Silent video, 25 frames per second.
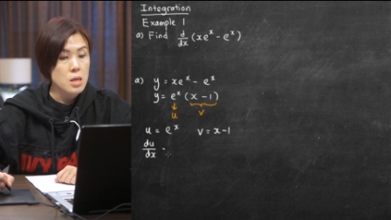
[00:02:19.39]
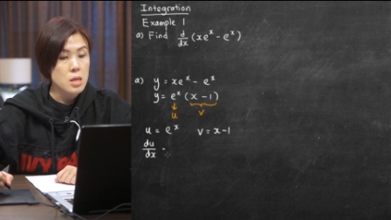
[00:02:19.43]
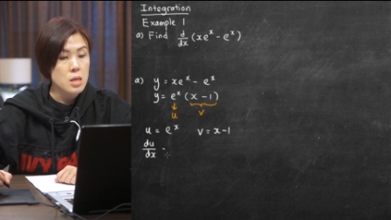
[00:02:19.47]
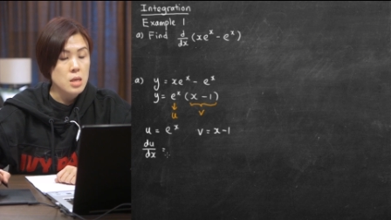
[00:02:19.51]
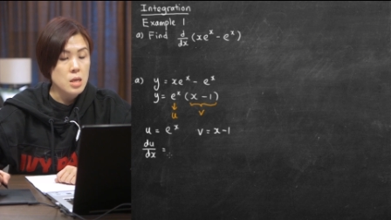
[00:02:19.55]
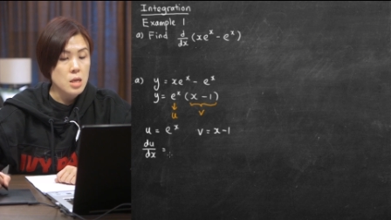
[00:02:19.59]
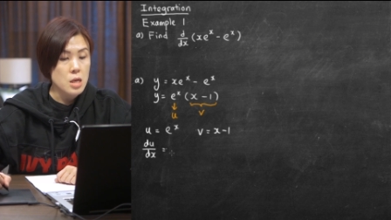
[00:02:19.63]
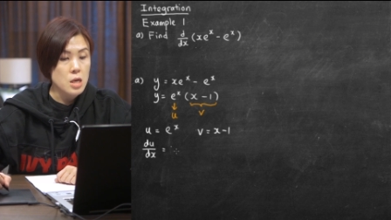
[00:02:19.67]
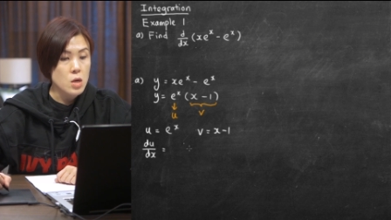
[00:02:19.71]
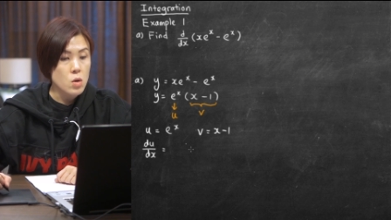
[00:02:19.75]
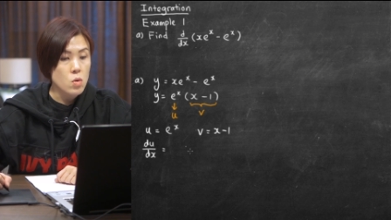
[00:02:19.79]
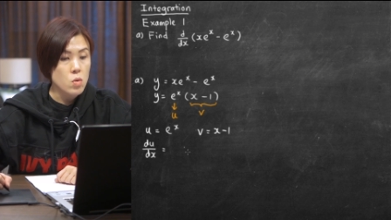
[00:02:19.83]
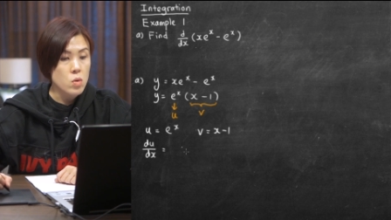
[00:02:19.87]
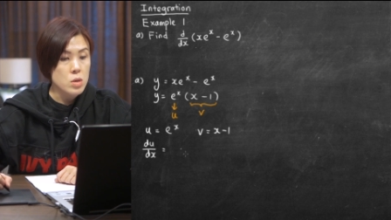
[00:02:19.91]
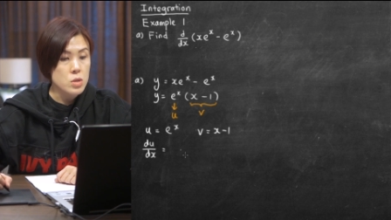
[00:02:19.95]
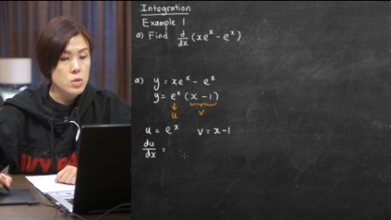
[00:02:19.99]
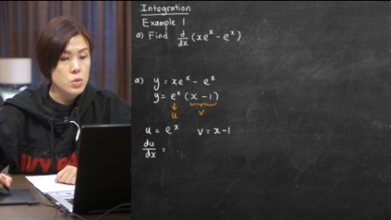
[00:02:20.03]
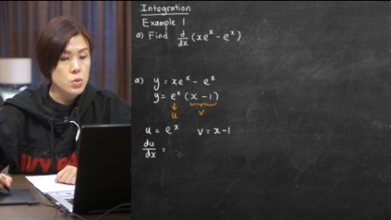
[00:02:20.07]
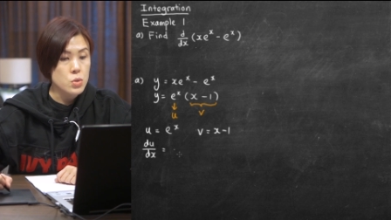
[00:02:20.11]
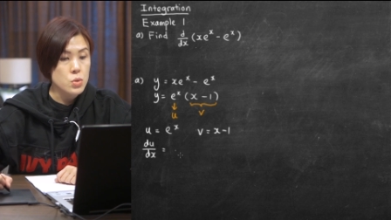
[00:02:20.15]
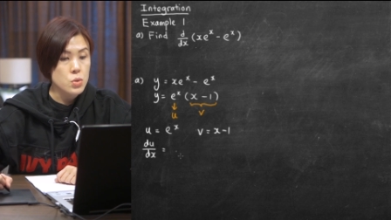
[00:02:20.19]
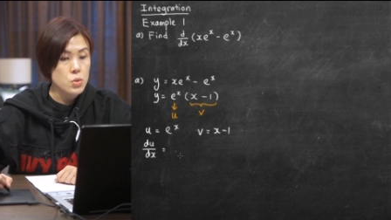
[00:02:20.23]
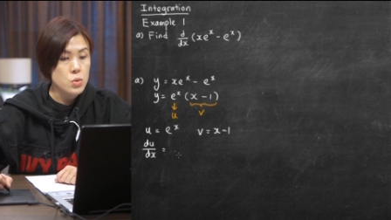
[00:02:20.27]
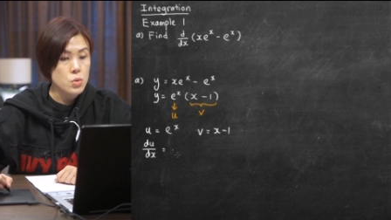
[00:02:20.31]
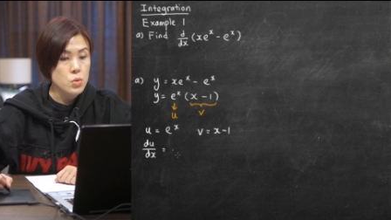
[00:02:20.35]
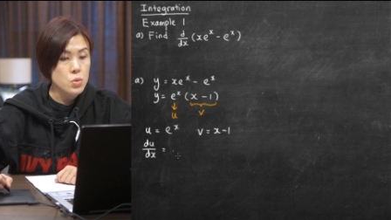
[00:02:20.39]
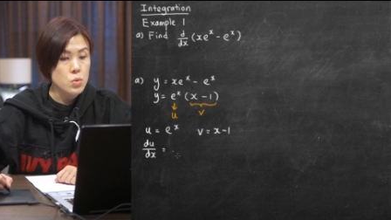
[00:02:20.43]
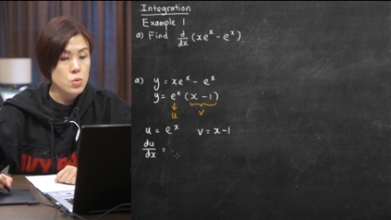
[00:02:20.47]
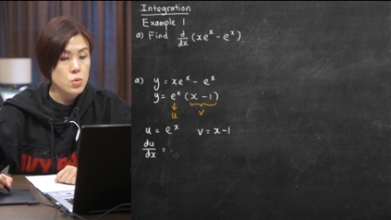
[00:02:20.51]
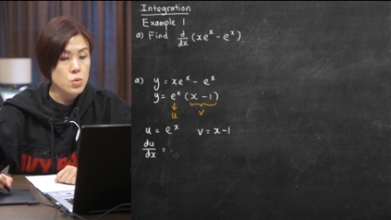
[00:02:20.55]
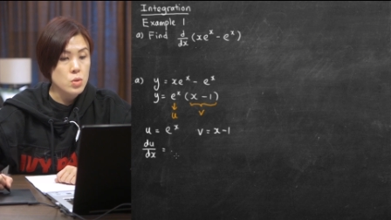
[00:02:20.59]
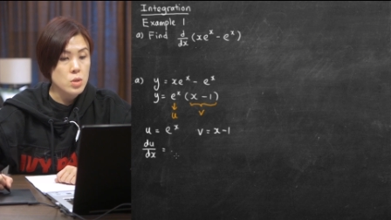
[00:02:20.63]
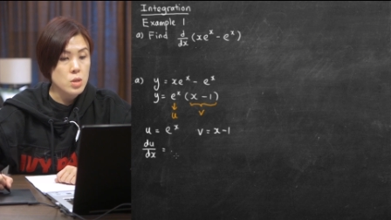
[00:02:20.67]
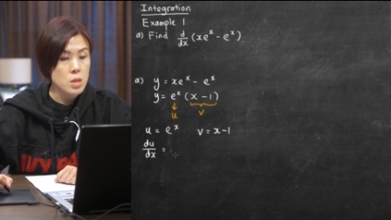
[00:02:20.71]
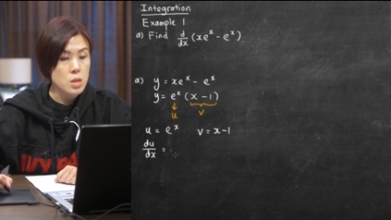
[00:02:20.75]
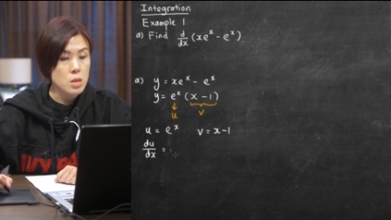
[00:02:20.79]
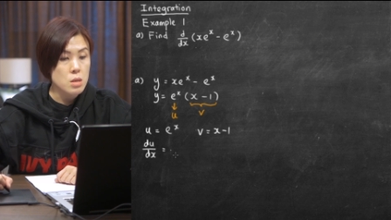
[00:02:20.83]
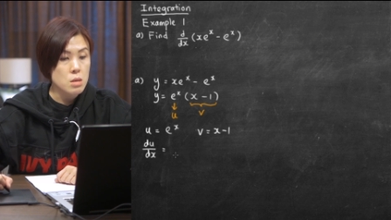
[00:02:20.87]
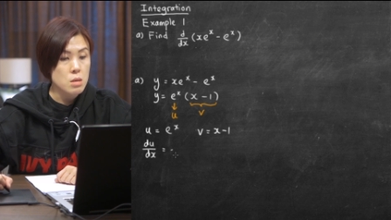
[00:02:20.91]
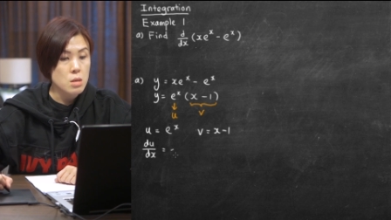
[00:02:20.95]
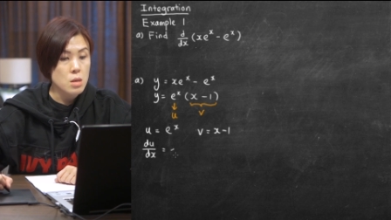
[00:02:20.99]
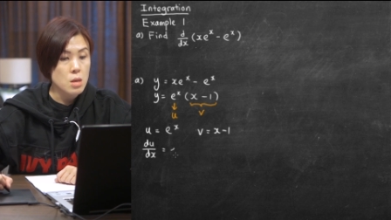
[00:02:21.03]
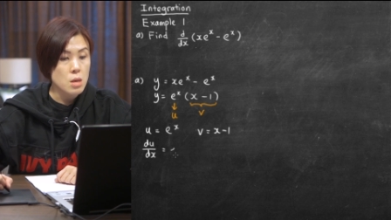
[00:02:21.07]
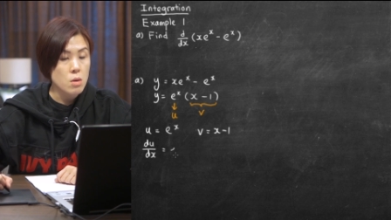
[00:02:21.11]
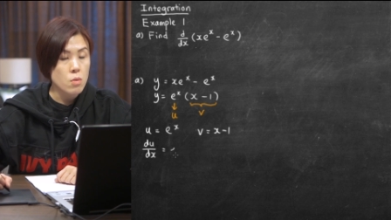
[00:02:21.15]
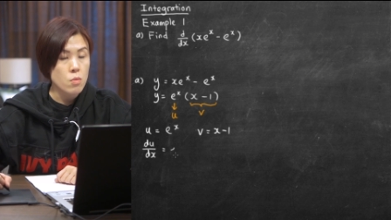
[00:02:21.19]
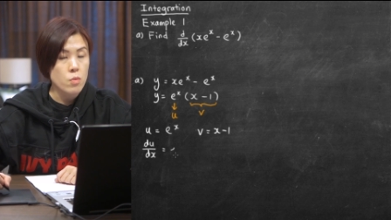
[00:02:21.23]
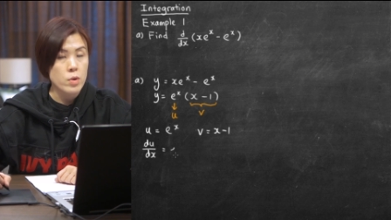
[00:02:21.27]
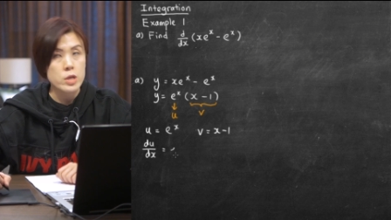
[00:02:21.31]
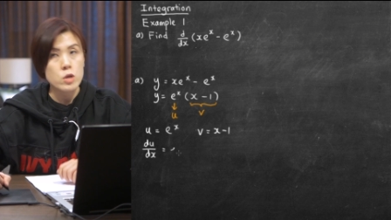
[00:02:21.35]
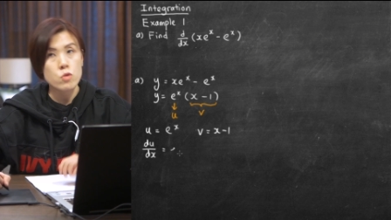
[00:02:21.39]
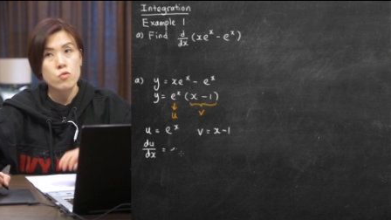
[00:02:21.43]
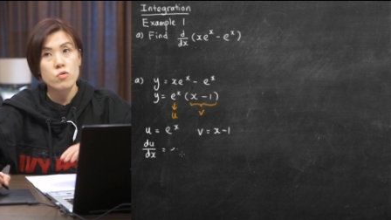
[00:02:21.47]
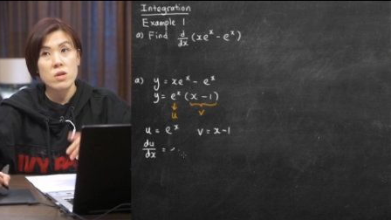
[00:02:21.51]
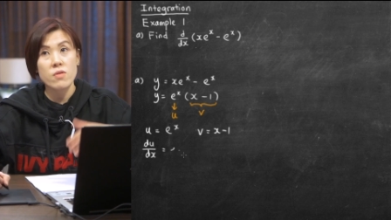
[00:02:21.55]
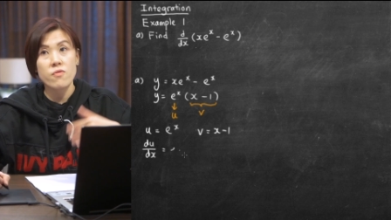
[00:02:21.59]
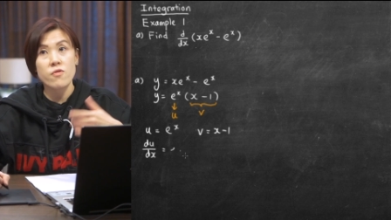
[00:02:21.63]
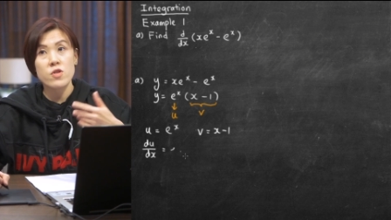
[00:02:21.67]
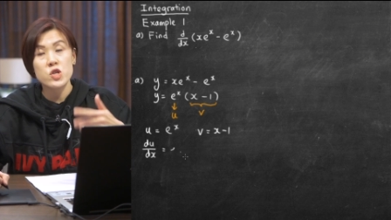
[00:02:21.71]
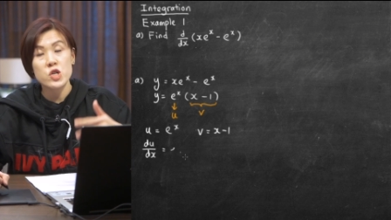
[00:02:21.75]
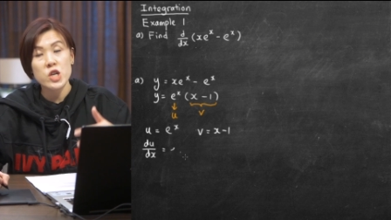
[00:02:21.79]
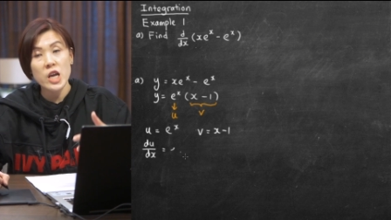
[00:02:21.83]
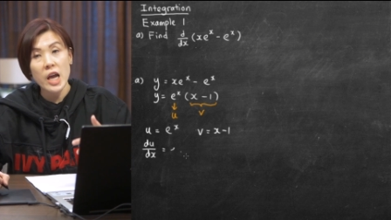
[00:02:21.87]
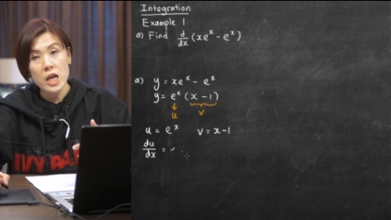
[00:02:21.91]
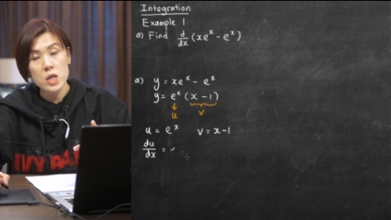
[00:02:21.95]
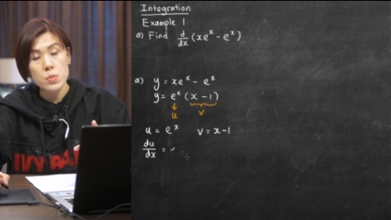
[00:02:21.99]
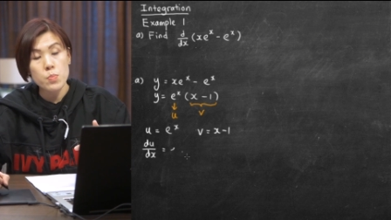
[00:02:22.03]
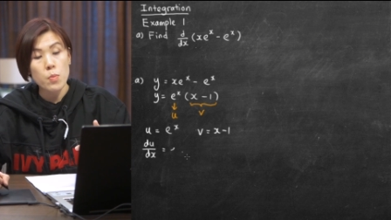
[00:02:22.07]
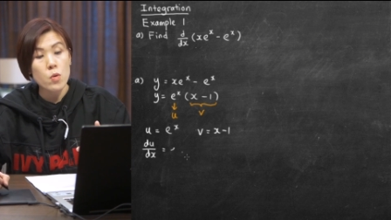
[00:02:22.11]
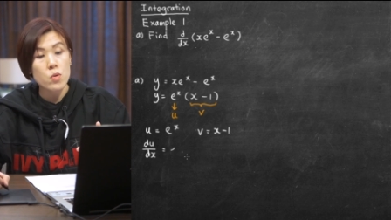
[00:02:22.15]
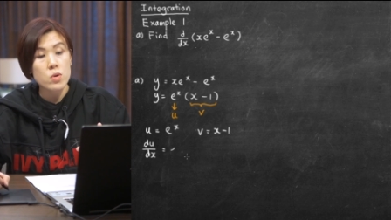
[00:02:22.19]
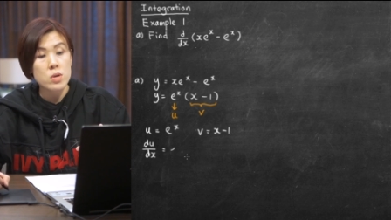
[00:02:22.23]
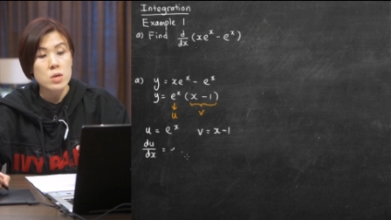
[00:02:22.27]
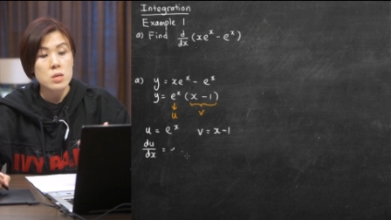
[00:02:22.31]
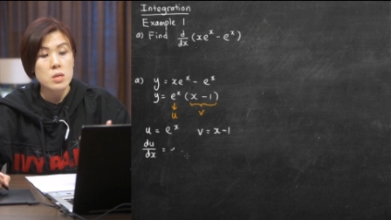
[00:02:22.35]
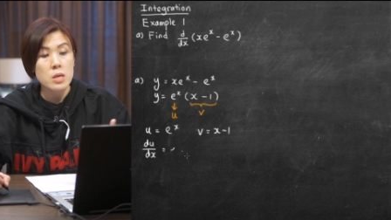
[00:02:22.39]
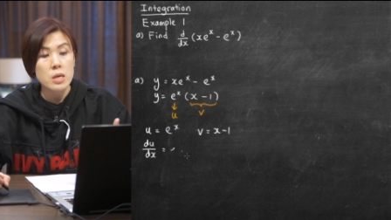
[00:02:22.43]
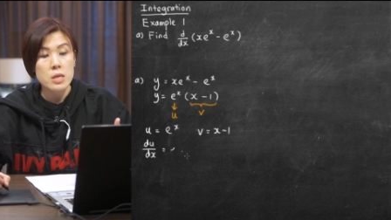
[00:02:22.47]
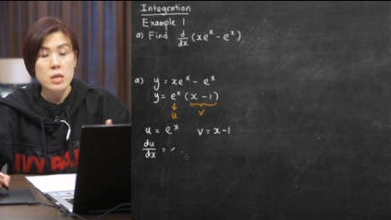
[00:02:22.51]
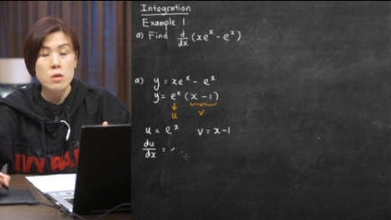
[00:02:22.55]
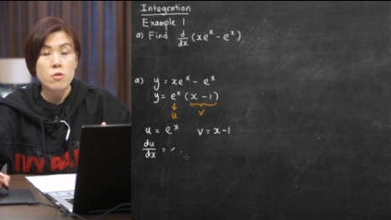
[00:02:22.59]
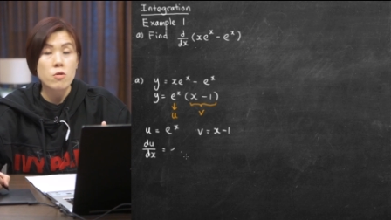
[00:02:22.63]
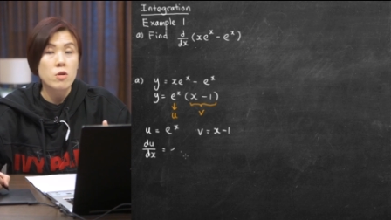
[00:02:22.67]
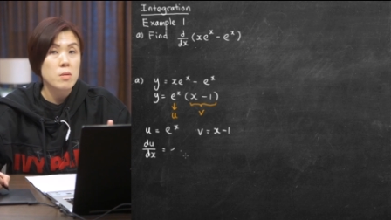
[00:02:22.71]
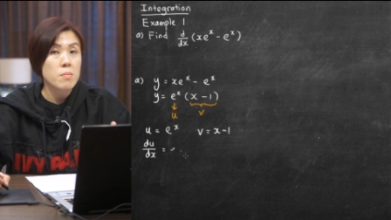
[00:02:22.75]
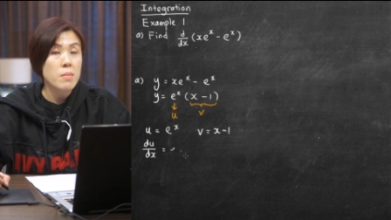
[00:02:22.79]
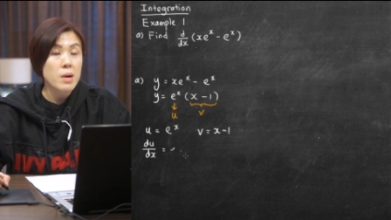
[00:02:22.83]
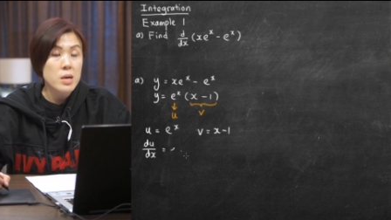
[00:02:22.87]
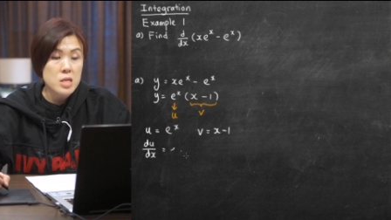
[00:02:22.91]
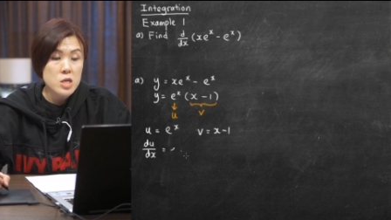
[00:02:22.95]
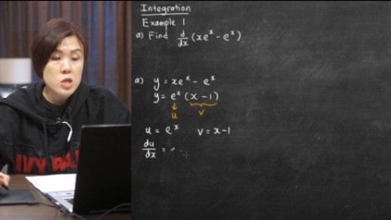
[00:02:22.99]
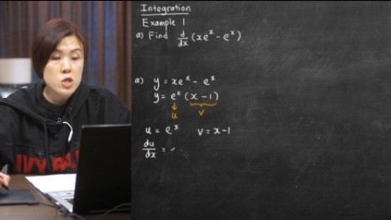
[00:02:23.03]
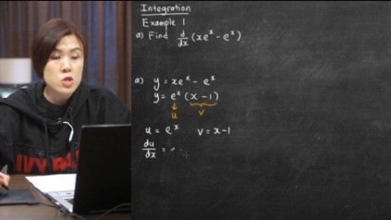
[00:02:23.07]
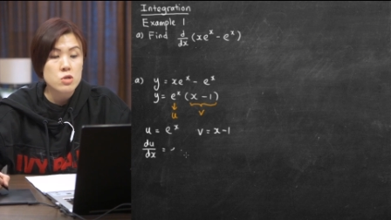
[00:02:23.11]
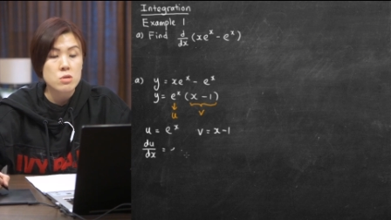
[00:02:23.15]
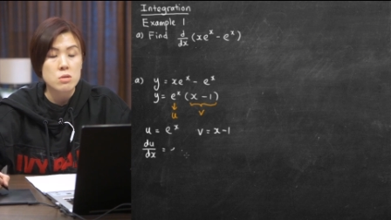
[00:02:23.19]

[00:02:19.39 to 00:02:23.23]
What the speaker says: equals to, when you differentiate exponent, I think everybody